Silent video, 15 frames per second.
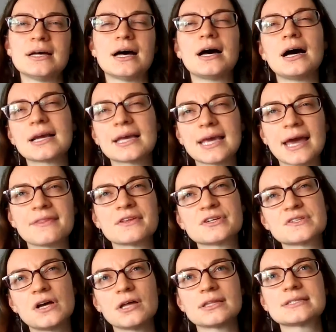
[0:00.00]
again, there's
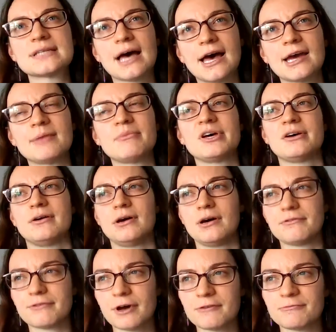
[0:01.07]
all the time
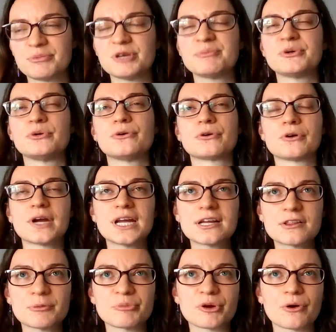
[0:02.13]
of people who created
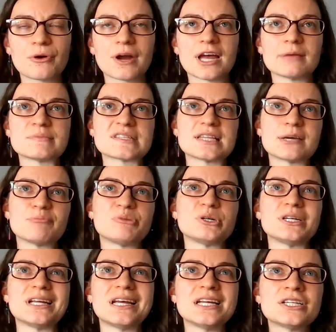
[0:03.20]
the programs they
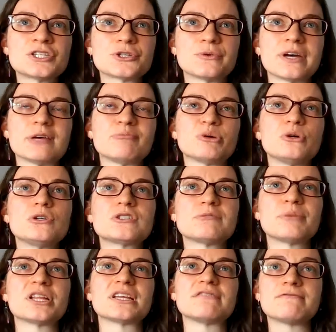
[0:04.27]
put into it, but
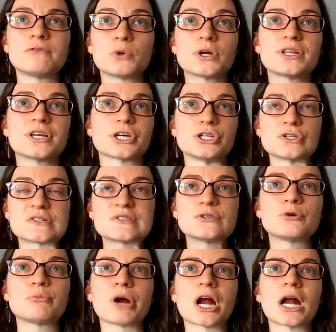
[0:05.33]
ultimately for the
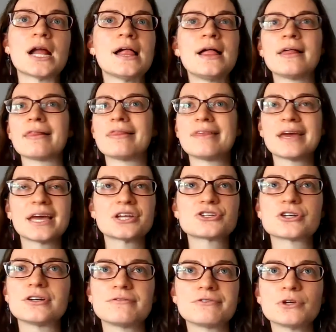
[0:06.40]
consumer, they
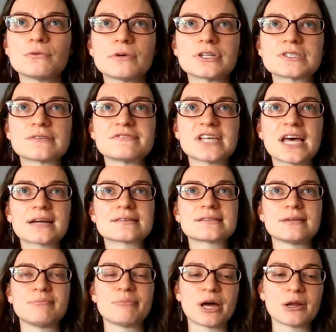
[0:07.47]
enter a few words of text
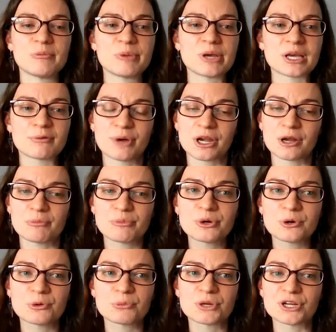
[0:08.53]
and bada bing, bada
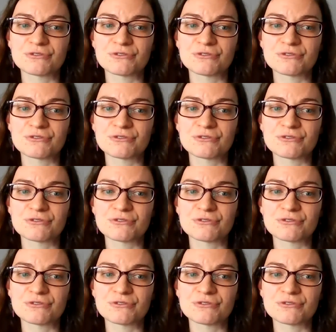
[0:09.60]
boom, in